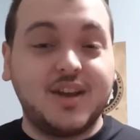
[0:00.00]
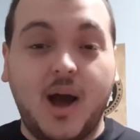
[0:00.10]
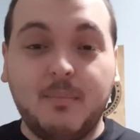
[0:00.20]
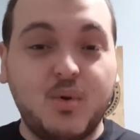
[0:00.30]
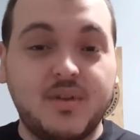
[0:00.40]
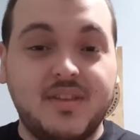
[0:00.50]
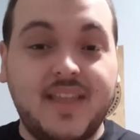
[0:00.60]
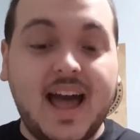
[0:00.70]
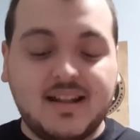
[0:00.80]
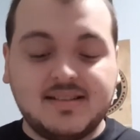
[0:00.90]
not more than
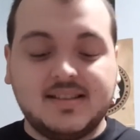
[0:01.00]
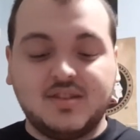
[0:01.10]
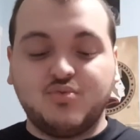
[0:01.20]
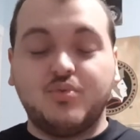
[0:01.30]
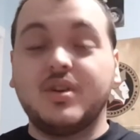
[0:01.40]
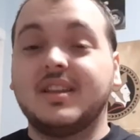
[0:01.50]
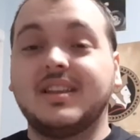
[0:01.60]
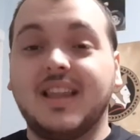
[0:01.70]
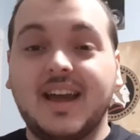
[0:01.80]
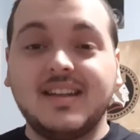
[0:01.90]
that. It's
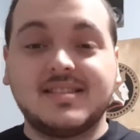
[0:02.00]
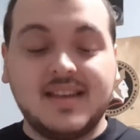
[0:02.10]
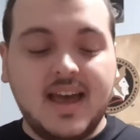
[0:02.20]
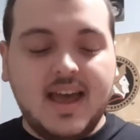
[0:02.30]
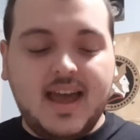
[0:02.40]
really light.